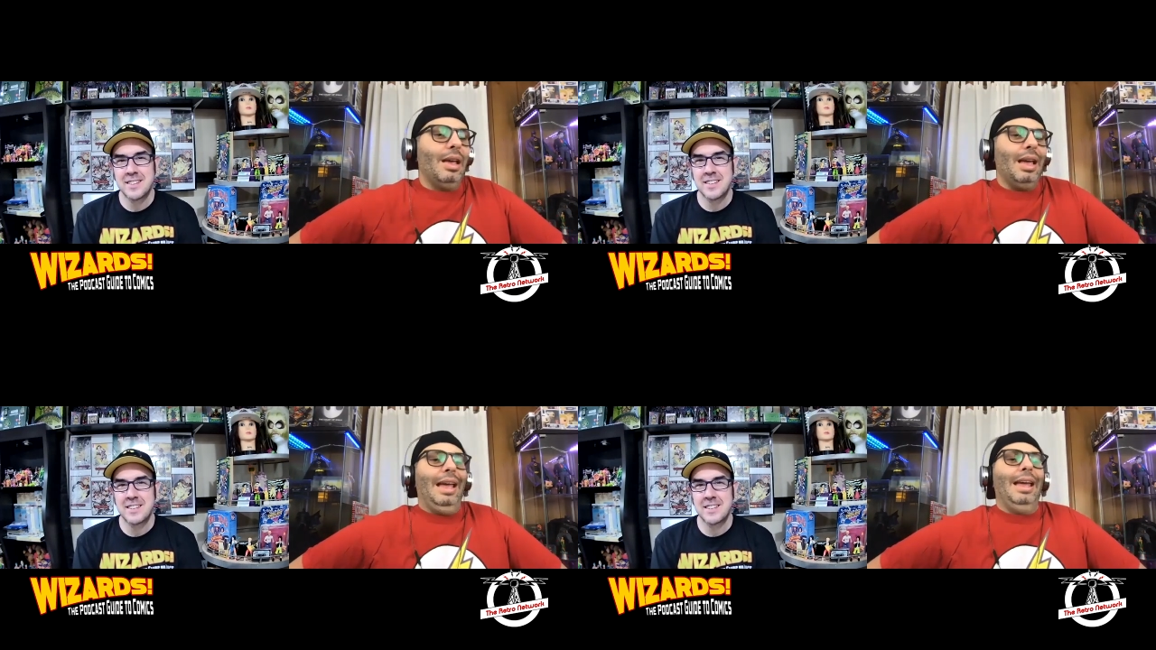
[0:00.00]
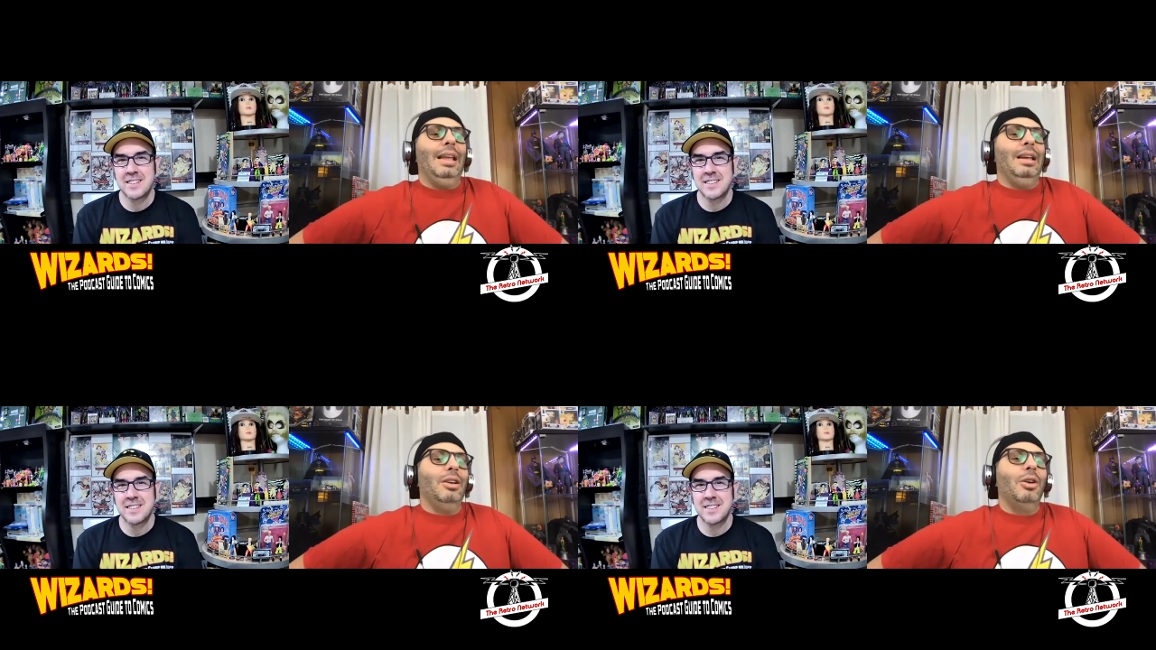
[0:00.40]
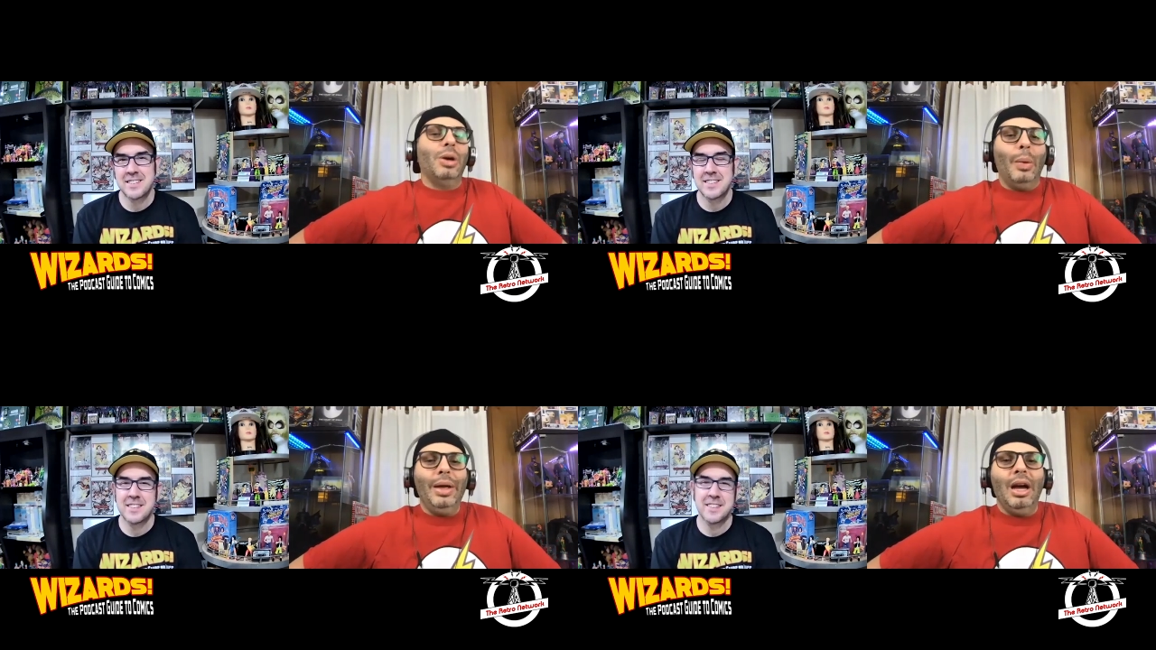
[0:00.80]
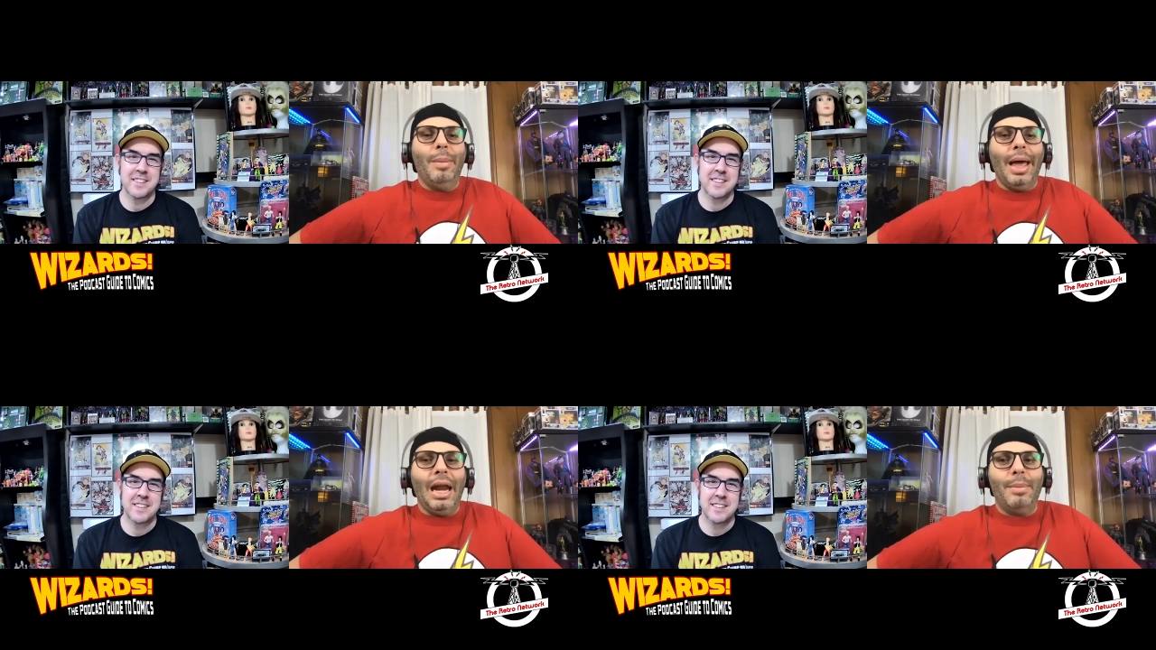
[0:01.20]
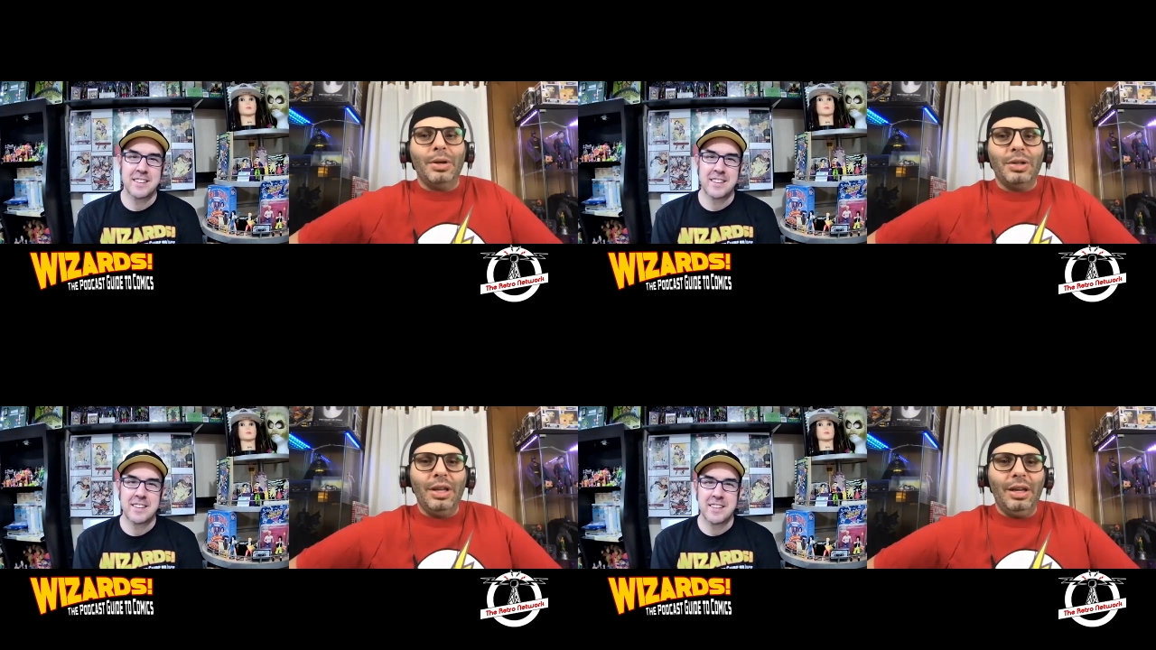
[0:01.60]
Speaker 1: And growing up, I had a
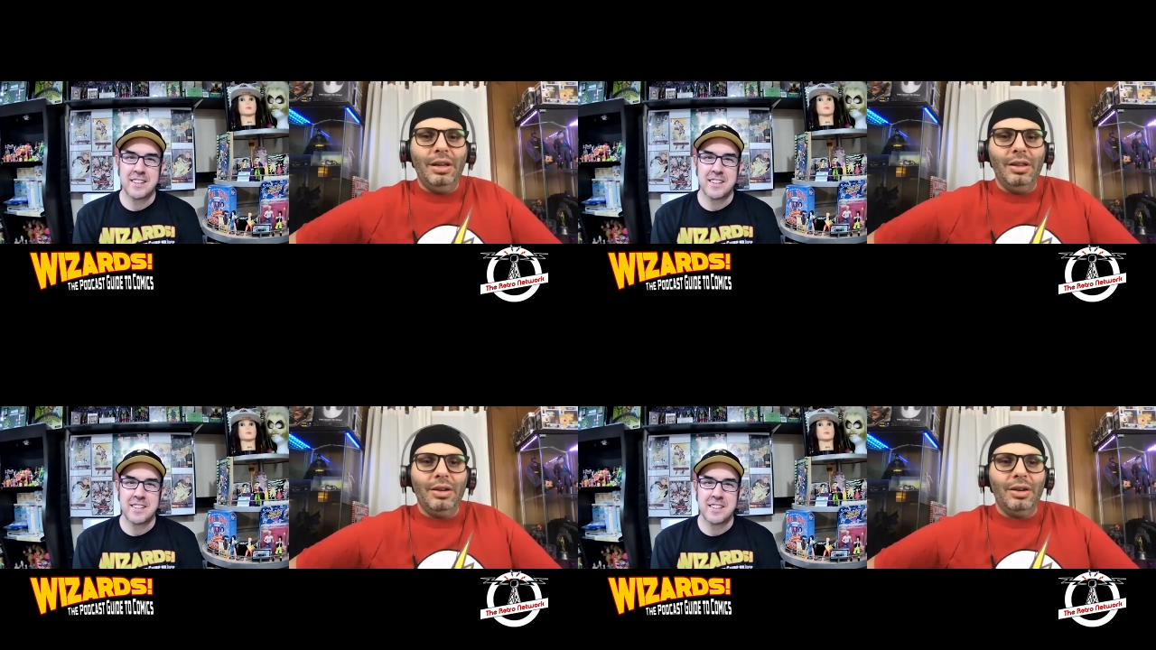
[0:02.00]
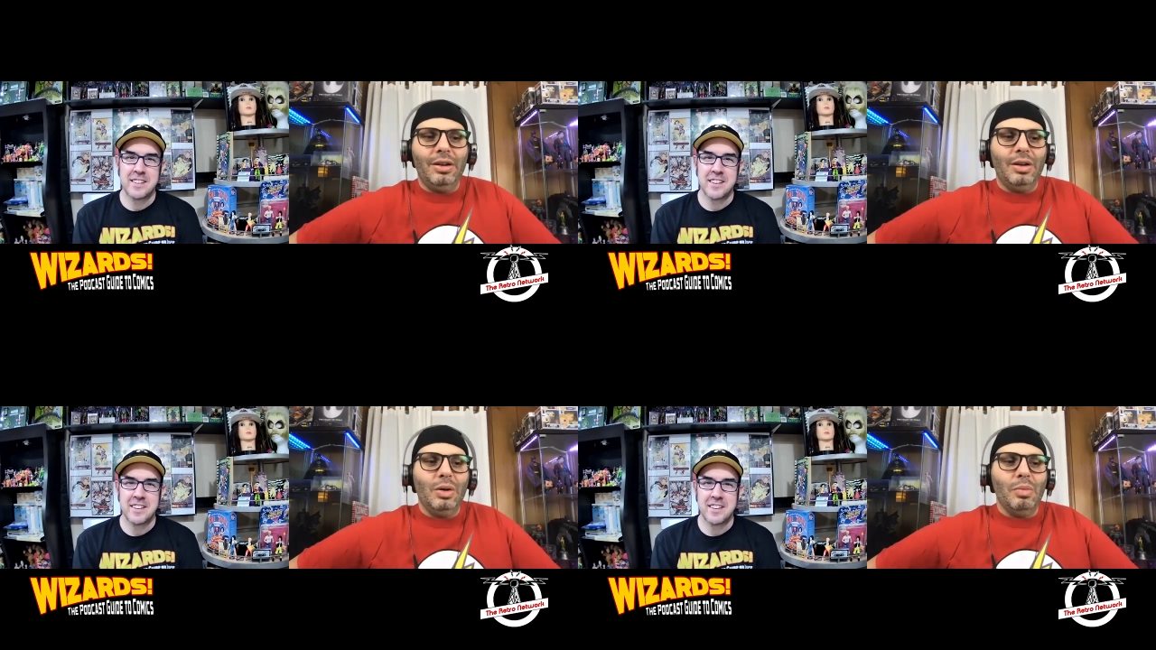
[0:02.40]
particular